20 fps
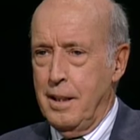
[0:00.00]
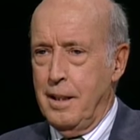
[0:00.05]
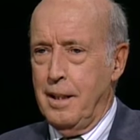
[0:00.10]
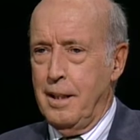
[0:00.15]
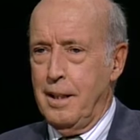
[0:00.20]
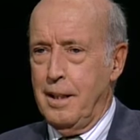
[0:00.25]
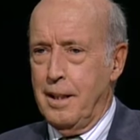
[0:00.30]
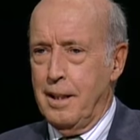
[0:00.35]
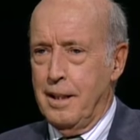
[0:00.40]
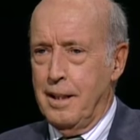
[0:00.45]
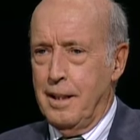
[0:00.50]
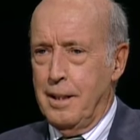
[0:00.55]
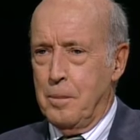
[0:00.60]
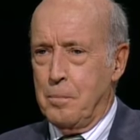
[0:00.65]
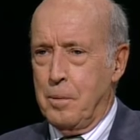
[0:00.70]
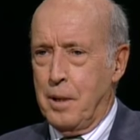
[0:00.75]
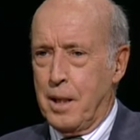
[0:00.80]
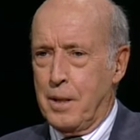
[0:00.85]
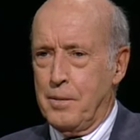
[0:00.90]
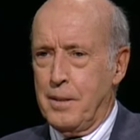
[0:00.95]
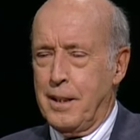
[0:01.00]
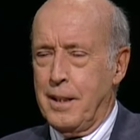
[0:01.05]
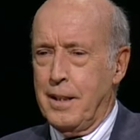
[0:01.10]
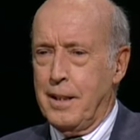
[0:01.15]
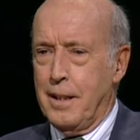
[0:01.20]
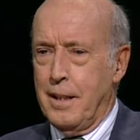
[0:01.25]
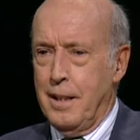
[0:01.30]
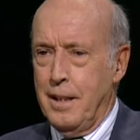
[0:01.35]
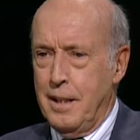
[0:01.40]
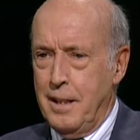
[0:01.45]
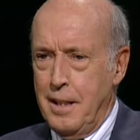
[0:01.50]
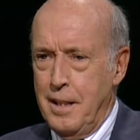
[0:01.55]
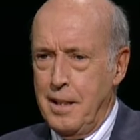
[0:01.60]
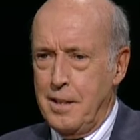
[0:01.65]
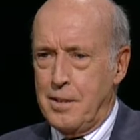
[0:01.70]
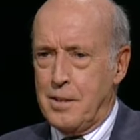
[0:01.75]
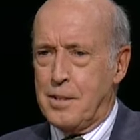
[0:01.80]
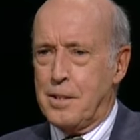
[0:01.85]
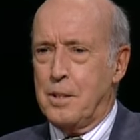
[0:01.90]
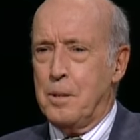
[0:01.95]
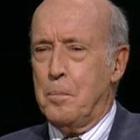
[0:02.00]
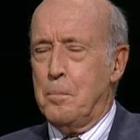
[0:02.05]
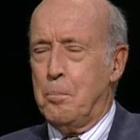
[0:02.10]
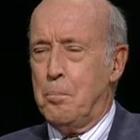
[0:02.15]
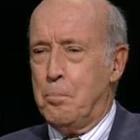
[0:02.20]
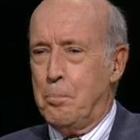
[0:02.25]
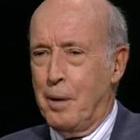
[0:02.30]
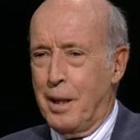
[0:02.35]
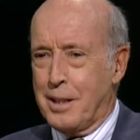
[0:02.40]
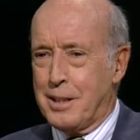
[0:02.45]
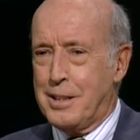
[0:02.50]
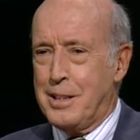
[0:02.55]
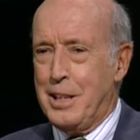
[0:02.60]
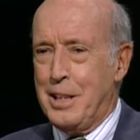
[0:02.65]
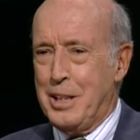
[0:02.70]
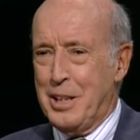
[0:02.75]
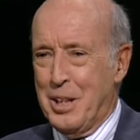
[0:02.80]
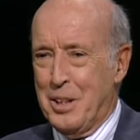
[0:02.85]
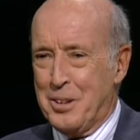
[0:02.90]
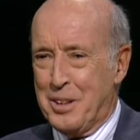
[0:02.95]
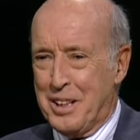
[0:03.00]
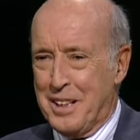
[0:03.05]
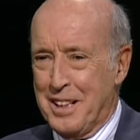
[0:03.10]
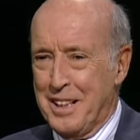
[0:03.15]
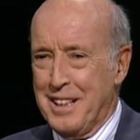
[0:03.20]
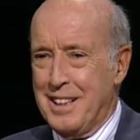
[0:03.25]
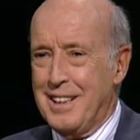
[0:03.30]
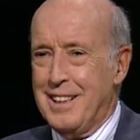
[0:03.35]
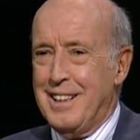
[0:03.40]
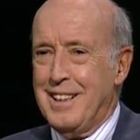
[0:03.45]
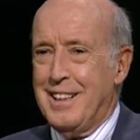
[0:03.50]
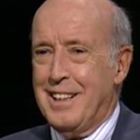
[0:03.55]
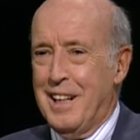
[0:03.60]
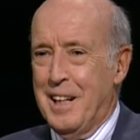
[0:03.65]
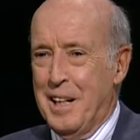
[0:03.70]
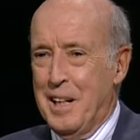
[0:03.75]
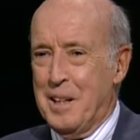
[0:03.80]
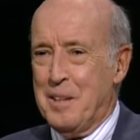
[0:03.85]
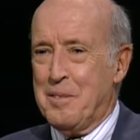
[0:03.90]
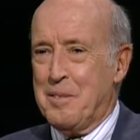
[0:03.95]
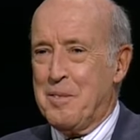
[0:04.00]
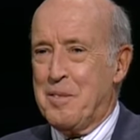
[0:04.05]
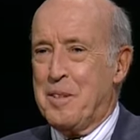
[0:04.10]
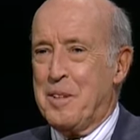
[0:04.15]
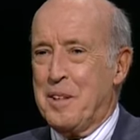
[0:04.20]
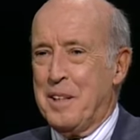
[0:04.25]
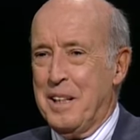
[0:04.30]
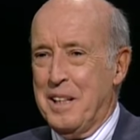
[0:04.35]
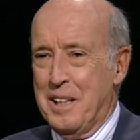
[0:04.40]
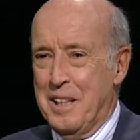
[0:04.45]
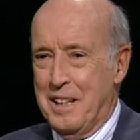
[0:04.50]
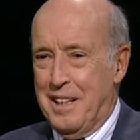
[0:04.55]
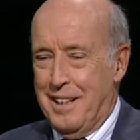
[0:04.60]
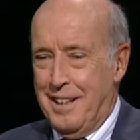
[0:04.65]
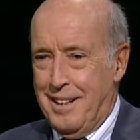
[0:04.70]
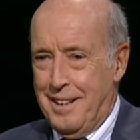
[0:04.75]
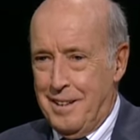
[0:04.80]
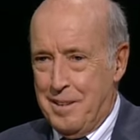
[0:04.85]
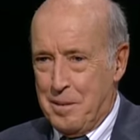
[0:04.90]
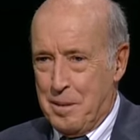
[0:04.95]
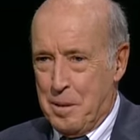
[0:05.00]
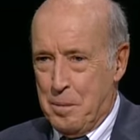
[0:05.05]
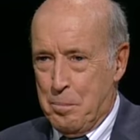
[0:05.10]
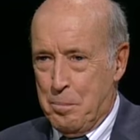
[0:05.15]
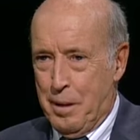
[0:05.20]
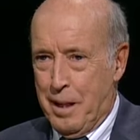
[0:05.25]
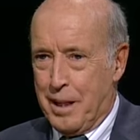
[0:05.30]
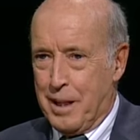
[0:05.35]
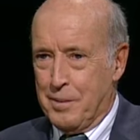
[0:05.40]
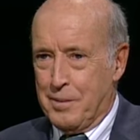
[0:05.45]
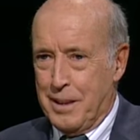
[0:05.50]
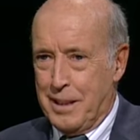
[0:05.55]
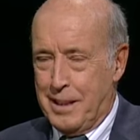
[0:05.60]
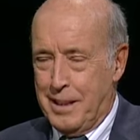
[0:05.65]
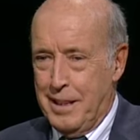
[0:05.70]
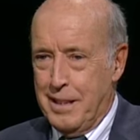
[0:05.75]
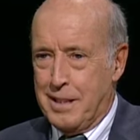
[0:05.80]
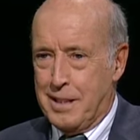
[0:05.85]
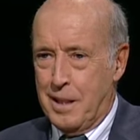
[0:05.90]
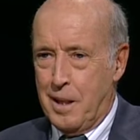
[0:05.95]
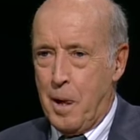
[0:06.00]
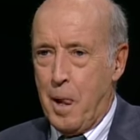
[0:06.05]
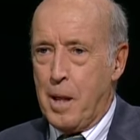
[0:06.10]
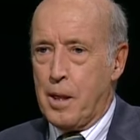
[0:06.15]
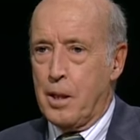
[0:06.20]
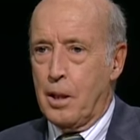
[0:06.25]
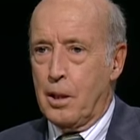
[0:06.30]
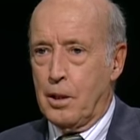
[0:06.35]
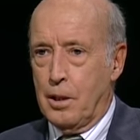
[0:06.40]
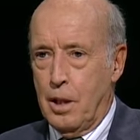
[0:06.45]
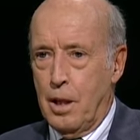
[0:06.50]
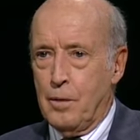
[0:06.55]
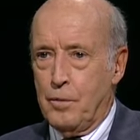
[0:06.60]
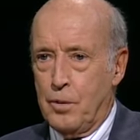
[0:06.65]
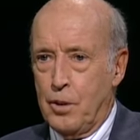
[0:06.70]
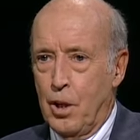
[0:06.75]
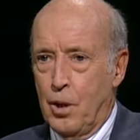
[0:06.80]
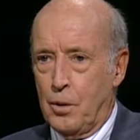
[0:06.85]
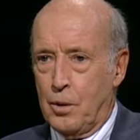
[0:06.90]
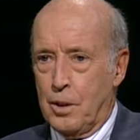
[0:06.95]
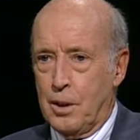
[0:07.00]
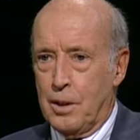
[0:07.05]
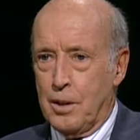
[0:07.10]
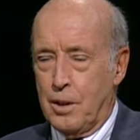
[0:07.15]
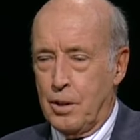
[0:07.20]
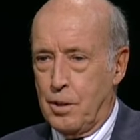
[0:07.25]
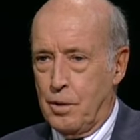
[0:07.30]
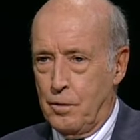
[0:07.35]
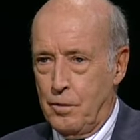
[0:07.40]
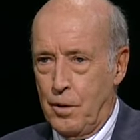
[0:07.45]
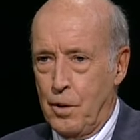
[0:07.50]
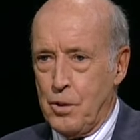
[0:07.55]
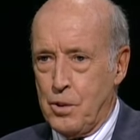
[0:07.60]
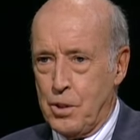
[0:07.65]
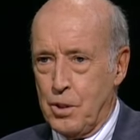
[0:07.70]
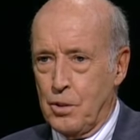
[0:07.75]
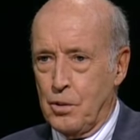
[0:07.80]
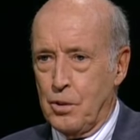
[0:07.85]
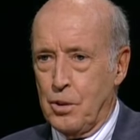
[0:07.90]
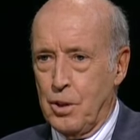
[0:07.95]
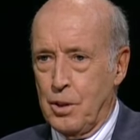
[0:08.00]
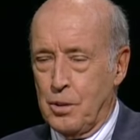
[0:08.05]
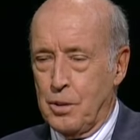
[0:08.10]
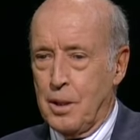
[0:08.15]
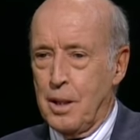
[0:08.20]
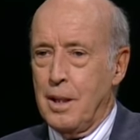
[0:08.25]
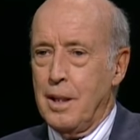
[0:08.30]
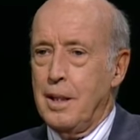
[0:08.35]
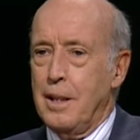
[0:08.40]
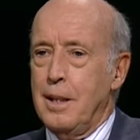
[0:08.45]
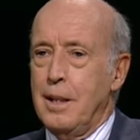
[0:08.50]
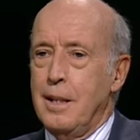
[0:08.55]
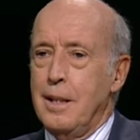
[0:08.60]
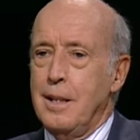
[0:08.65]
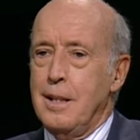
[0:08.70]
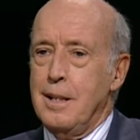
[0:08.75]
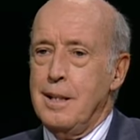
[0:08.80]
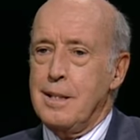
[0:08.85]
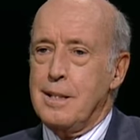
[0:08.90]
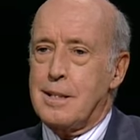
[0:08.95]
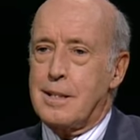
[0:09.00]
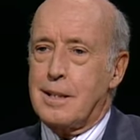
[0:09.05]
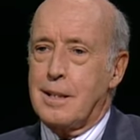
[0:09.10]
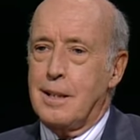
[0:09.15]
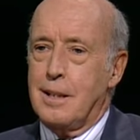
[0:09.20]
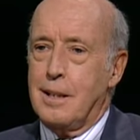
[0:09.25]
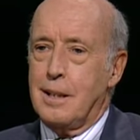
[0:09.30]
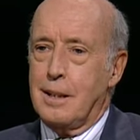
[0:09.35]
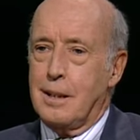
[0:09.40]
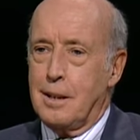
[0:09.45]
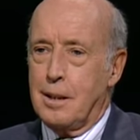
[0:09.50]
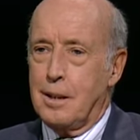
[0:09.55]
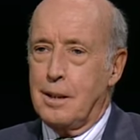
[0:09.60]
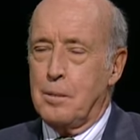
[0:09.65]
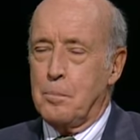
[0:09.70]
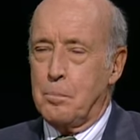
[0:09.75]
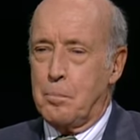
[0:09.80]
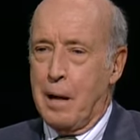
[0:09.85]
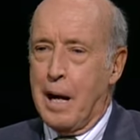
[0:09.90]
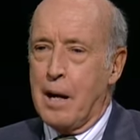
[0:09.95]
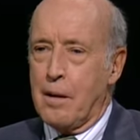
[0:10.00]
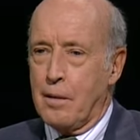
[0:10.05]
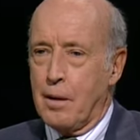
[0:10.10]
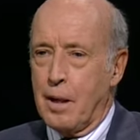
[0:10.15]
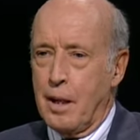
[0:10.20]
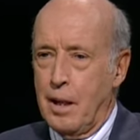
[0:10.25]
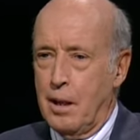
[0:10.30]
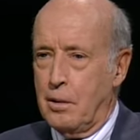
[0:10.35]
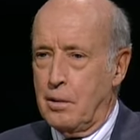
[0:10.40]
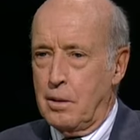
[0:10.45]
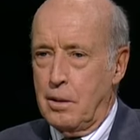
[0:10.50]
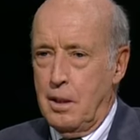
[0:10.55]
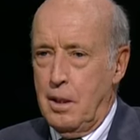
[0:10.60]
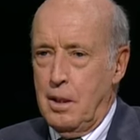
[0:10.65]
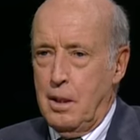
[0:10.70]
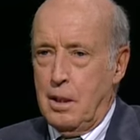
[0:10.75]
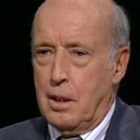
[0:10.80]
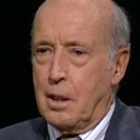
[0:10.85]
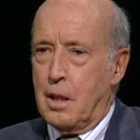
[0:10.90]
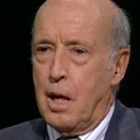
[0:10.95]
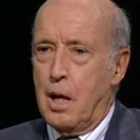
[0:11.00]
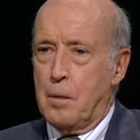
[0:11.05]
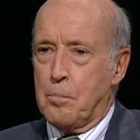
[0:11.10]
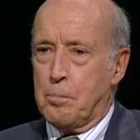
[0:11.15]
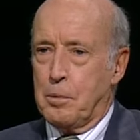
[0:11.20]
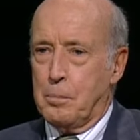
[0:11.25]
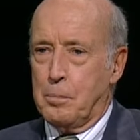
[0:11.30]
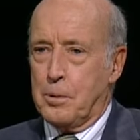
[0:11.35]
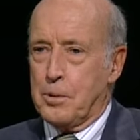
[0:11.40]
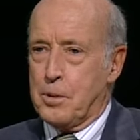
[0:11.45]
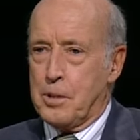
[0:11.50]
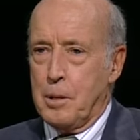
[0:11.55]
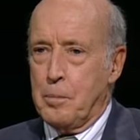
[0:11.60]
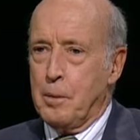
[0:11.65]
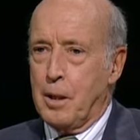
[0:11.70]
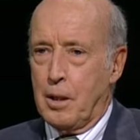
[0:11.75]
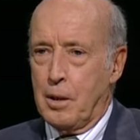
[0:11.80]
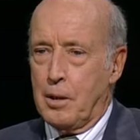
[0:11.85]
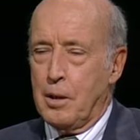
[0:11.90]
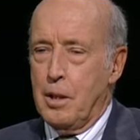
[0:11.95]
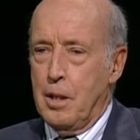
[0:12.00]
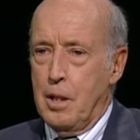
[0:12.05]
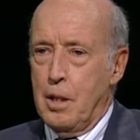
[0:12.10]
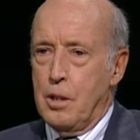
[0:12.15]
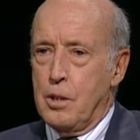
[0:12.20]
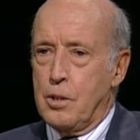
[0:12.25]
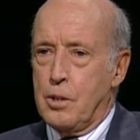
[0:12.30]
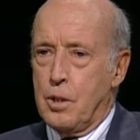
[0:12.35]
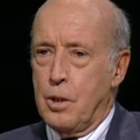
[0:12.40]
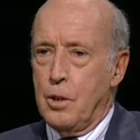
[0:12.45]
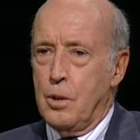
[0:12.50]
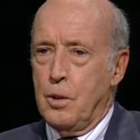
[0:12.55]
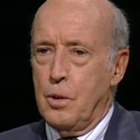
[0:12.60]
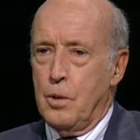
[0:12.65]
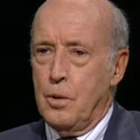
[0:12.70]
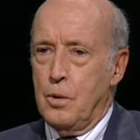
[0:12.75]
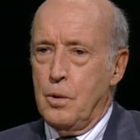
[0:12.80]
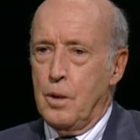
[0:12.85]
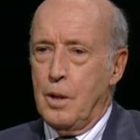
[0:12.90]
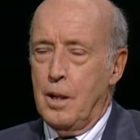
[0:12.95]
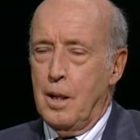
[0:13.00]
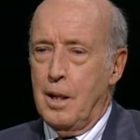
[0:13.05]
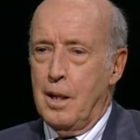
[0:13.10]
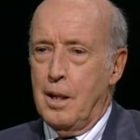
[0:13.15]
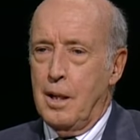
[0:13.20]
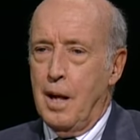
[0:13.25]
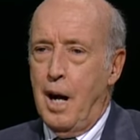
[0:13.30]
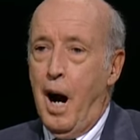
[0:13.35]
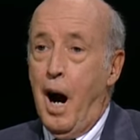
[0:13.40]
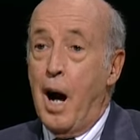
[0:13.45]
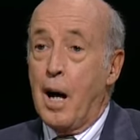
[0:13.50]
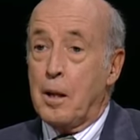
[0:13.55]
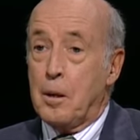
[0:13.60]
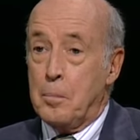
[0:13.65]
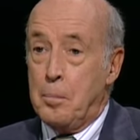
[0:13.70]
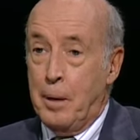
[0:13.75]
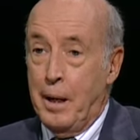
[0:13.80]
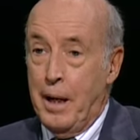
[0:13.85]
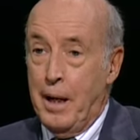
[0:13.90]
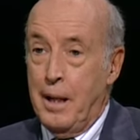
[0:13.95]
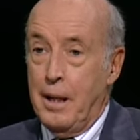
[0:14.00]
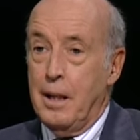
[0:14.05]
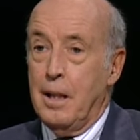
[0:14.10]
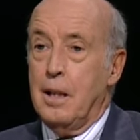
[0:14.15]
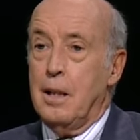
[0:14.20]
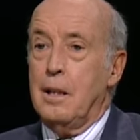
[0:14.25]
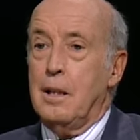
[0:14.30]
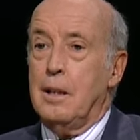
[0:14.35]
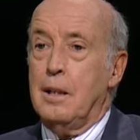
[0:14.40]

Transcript: in the Bhagavad Gita. It is the Bhakti Yoga of the, the Bhagavad Gita, the love yoga, the devotional yoga, is parallel, comparable, similar to uh, agape,